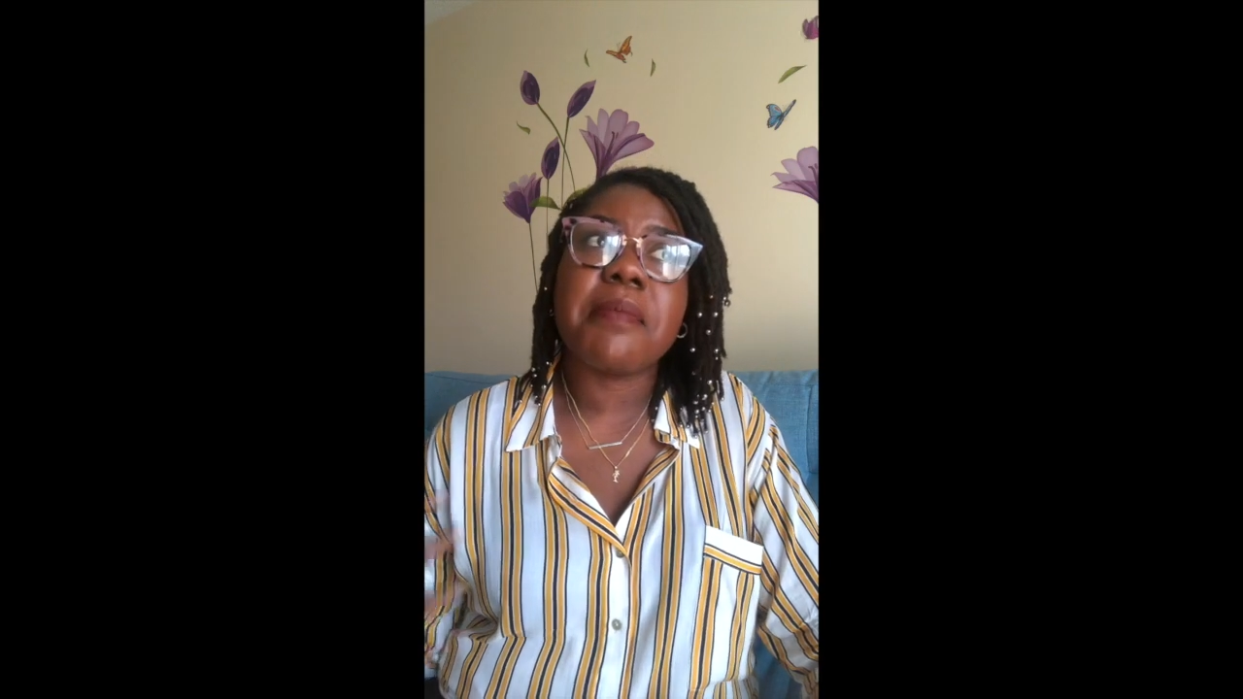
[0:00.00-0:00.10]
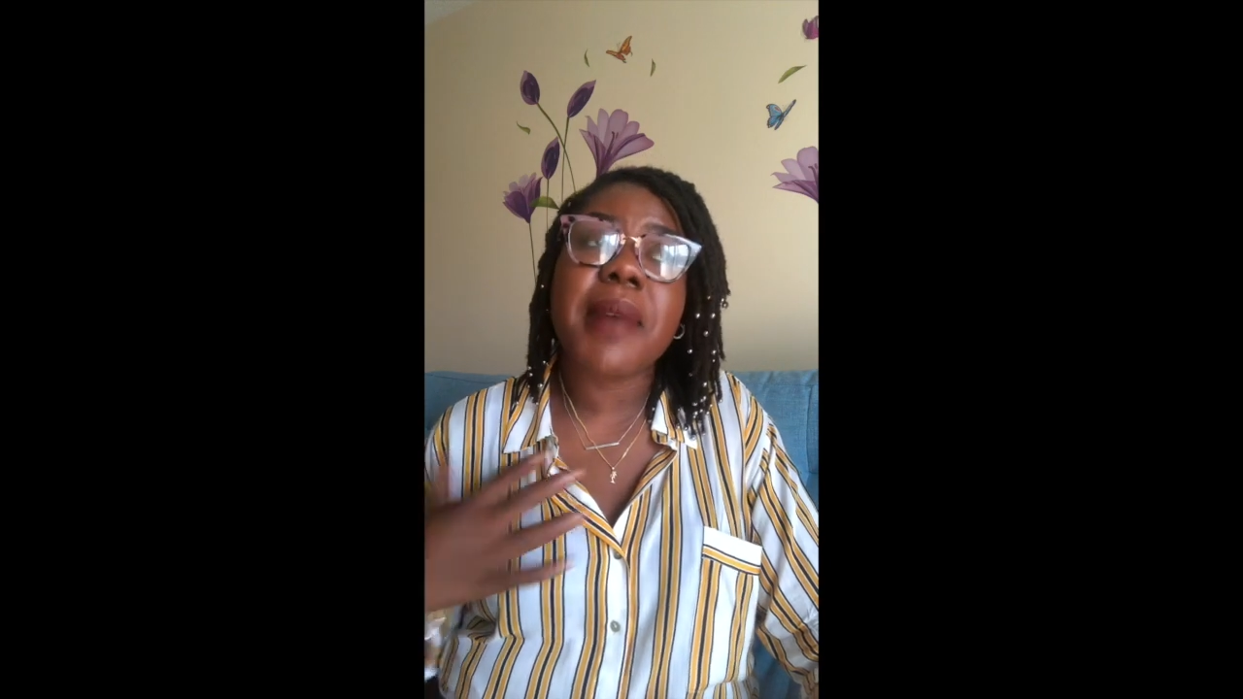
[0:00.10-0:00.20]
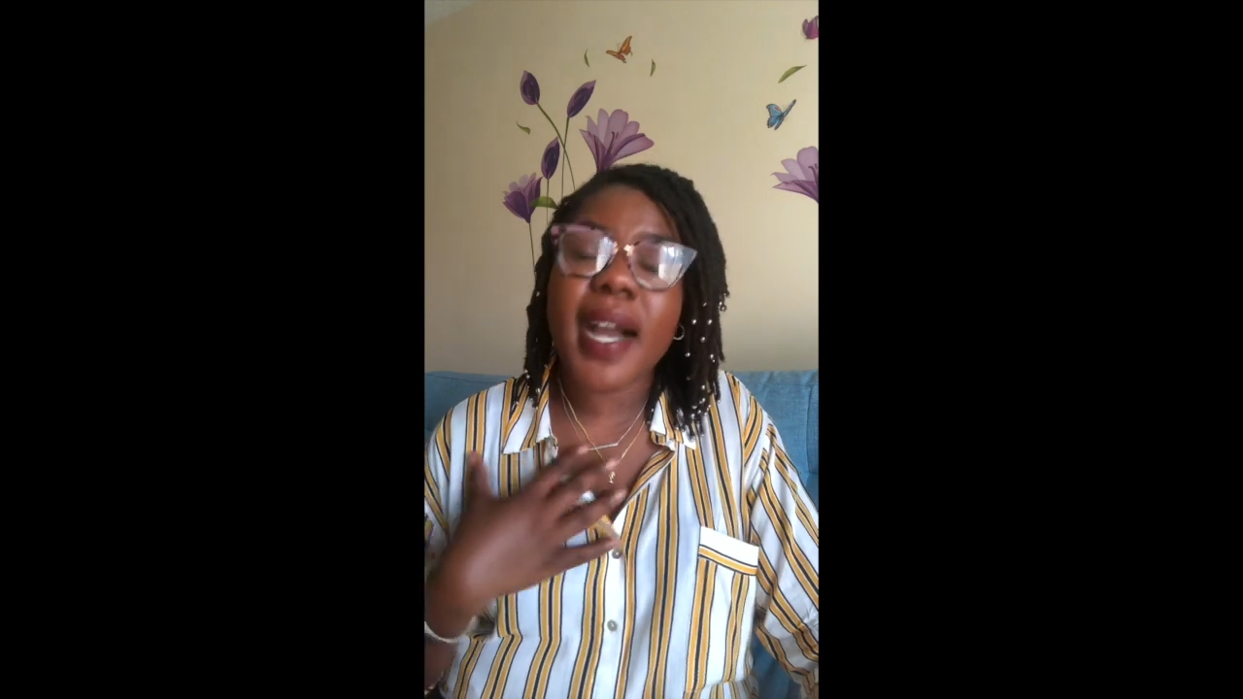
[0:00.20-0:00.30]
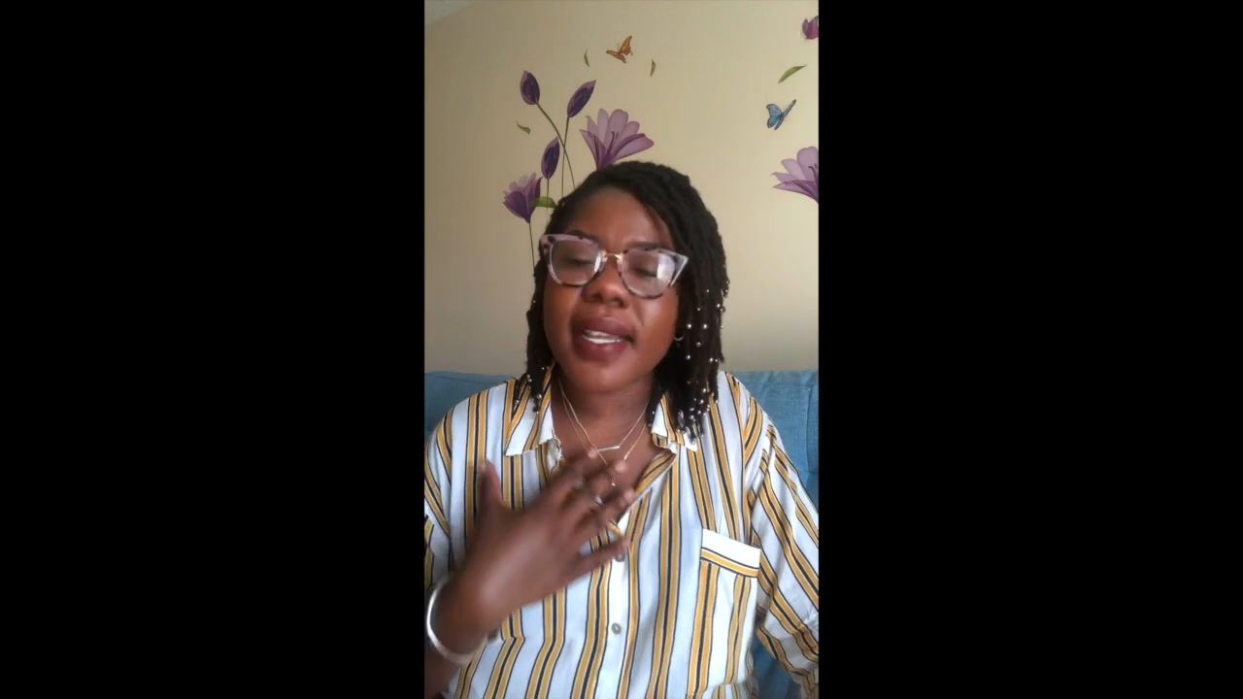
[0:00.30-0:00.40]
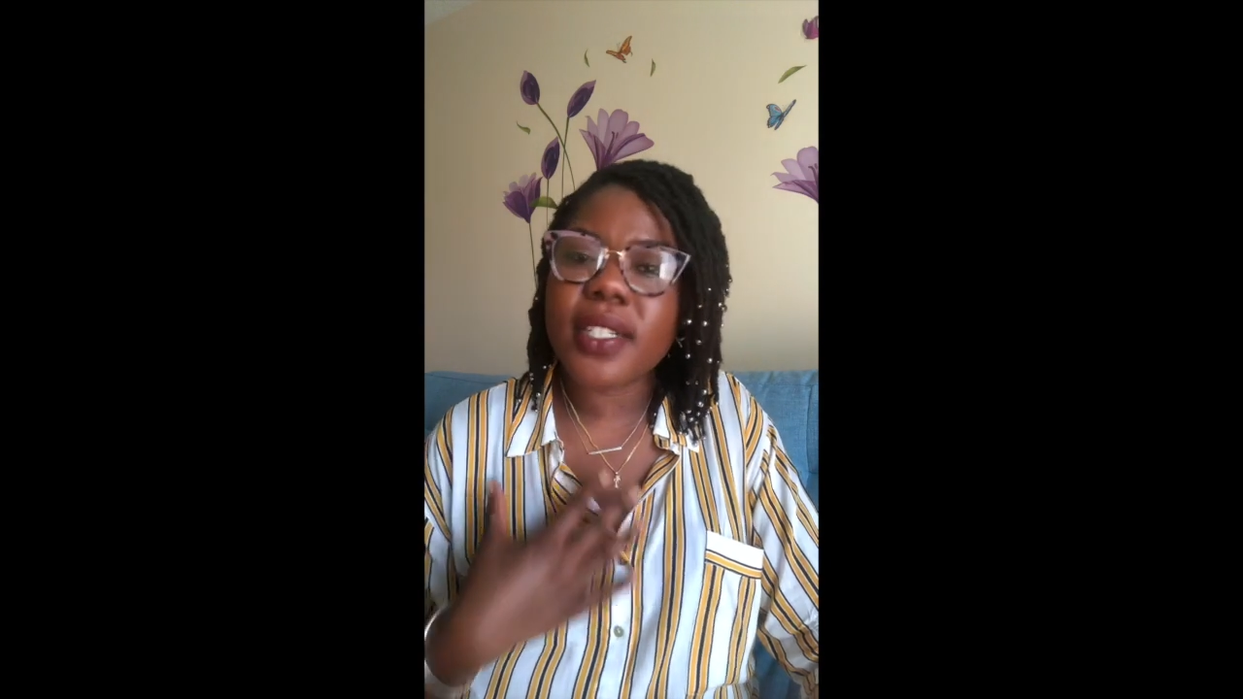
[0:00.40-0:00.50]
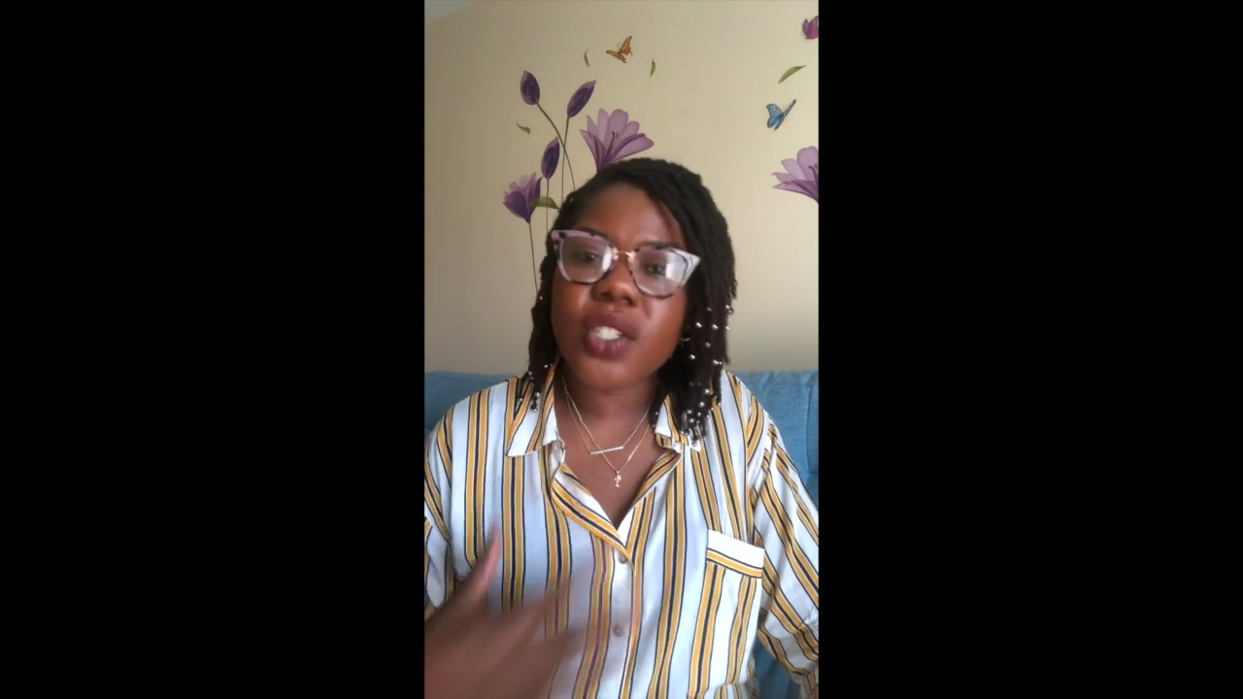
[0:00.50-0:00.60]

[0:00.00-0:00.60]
my